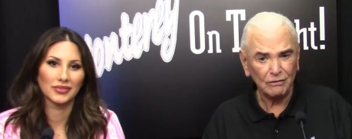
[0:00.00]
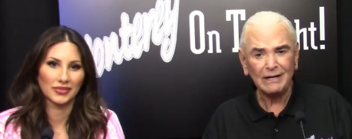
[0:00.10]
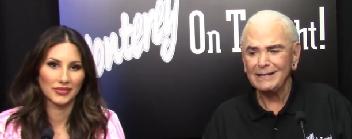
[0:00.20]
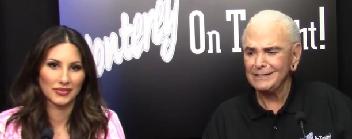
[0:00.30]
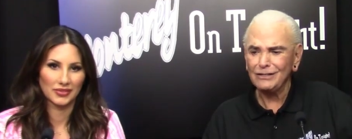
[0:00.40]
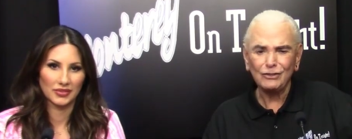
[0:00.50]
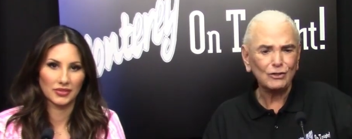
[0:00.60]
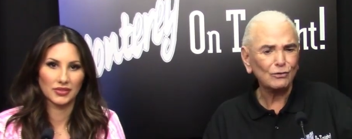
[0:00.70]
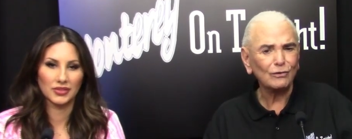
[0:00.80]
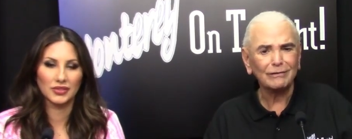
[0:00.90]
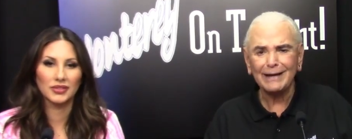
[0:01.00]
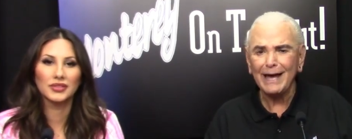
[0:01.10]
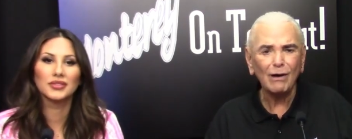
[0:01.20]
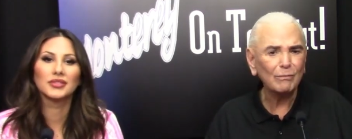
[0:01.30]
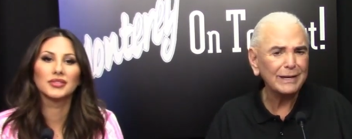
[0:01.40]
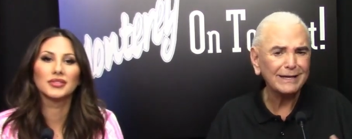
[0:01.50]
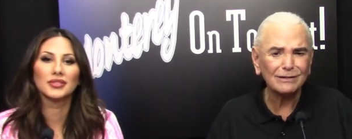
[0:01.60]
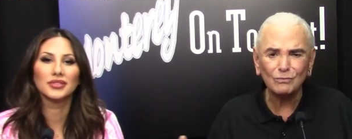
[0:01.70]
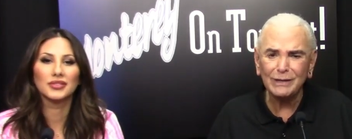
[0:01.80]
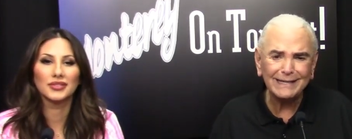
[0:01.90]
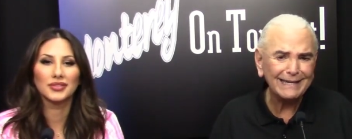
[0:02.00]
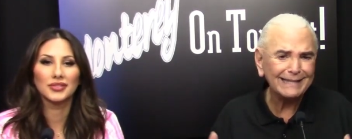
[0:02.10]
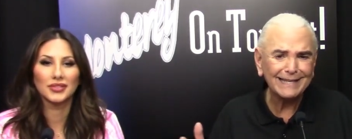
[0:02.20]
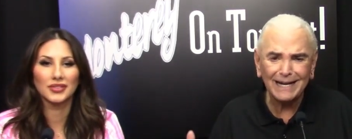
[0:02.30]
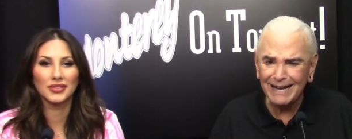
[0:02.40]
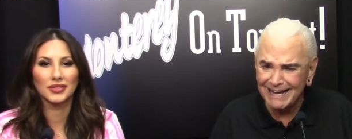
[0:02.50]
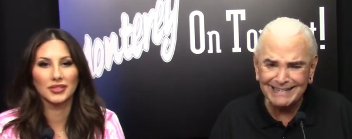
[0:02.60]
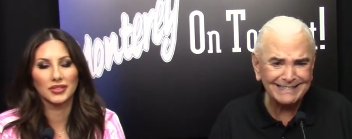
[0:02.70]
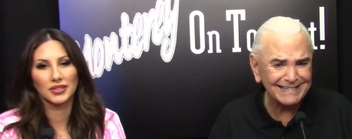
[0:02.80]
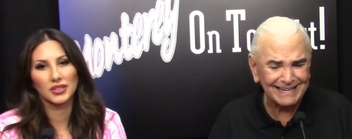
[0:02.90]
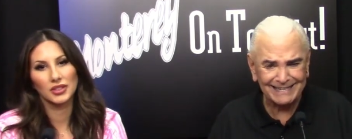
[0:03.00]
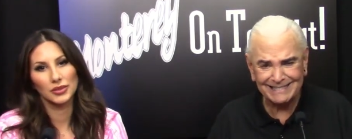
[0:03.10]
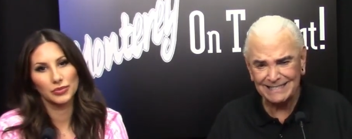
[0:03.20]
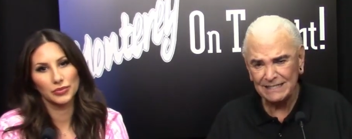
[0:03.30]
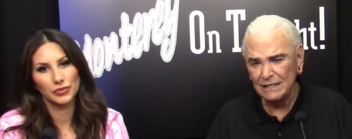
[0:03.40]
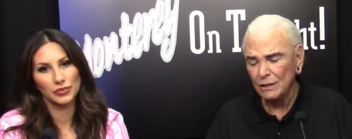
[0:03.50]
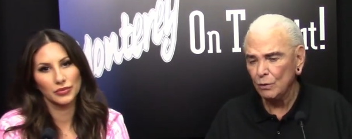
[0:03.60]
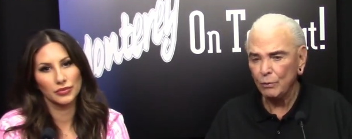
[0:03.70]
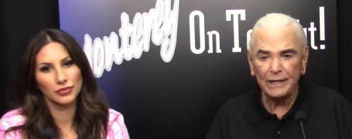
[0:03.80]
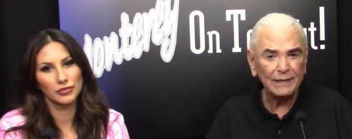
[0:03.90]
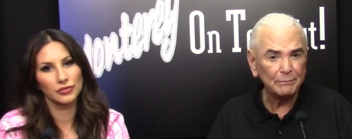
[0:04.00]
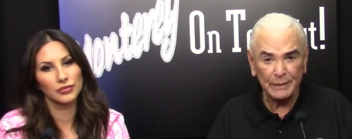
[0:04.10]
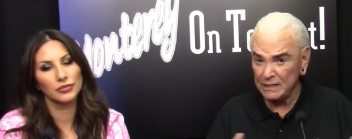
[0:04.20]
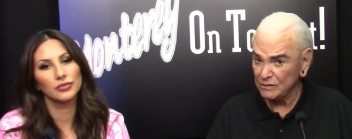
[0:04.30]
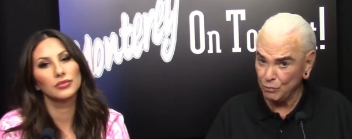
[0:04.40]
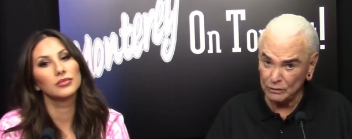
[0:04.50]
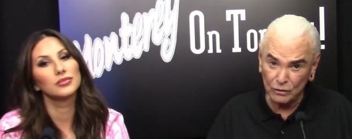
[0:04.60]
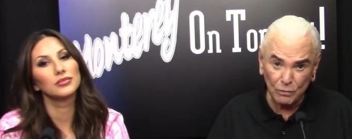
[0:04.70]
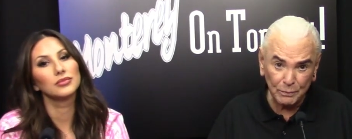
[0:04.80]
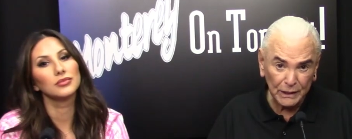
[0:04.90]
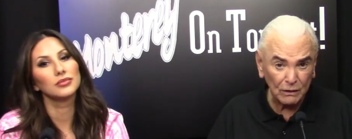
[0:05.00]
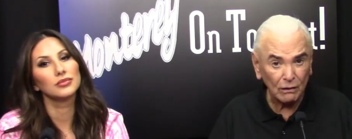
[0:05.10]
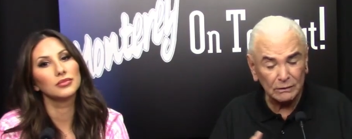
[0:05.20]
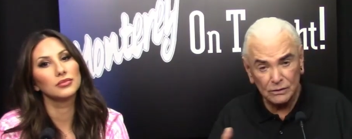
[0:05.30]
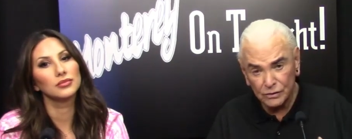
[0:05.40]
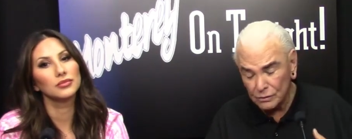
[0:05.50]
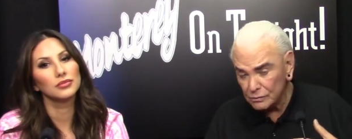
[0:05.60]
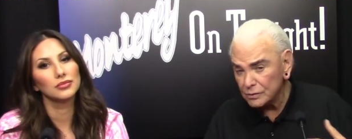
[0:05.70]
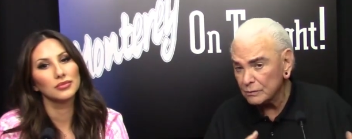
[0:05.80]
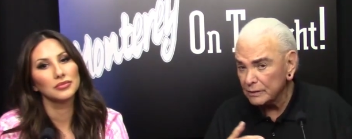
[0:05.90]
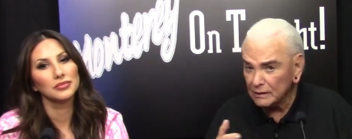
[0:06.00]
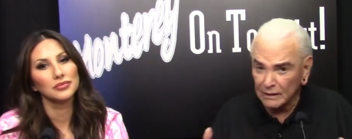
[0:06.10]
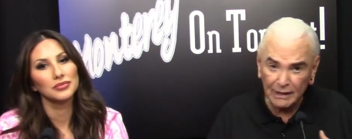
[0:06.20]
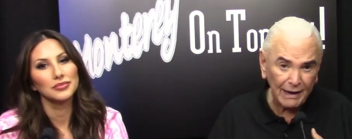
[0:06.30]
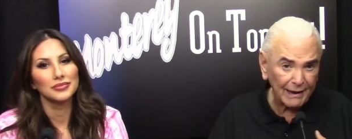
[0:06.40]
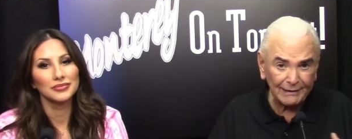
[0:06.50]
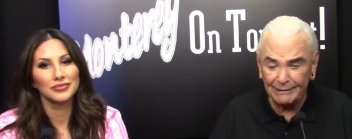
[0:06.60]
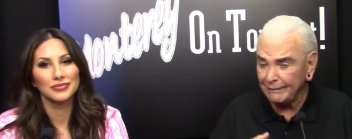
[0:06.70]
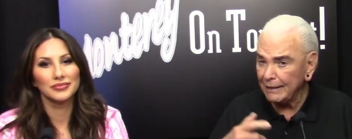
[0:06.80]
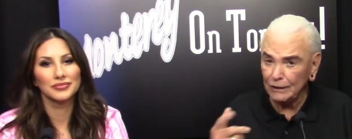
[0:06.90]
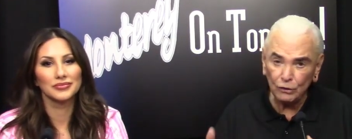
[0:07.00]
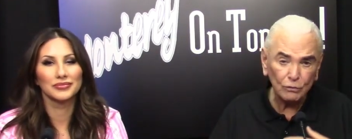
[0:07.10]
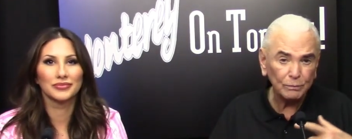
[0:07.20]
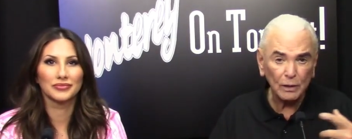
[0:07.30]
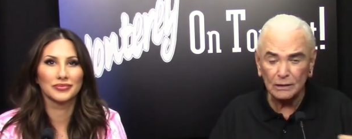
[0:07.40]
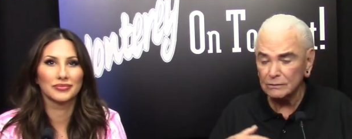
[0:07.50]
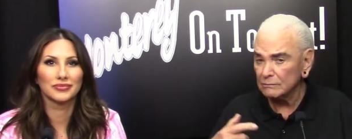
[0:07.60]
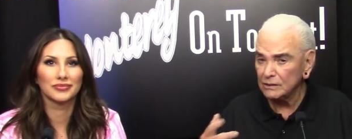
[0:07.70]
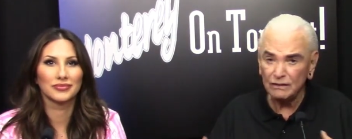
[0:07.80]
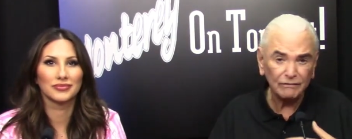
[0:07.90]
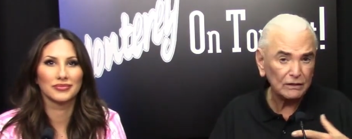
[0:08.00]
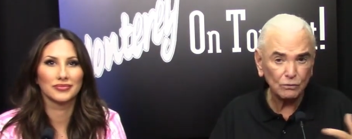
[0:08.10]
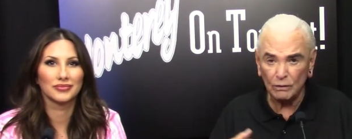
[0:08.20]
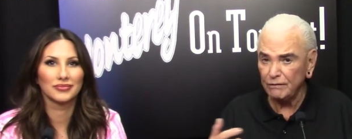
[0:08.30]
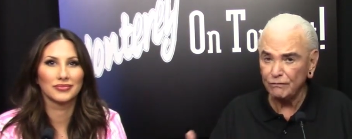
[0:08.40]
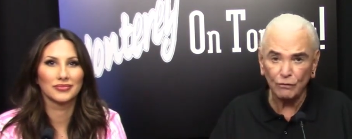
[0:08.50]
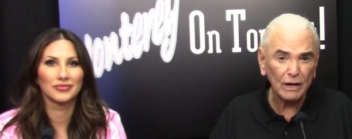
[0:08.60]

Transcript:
Speaker 1: And I said, Sure, now because we need the content. We, because we're looping, all these shows are in the can and they loop on TV 24